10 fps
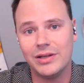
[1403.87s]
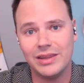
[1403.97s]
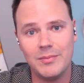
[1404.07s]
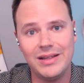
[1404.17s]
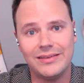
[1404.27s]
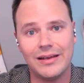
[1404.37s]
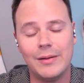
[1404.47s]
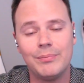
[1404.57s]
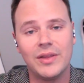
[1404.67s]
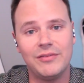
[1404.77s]
But in the
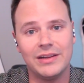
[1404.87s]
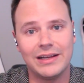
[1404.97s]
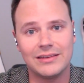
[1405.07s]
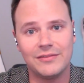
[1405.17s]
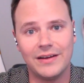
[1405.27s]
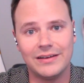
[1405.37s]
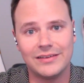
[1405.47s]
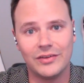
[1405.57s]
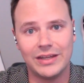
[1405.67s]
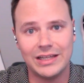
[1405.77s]
meantime, if you'd like to find
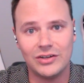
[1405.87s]
us on the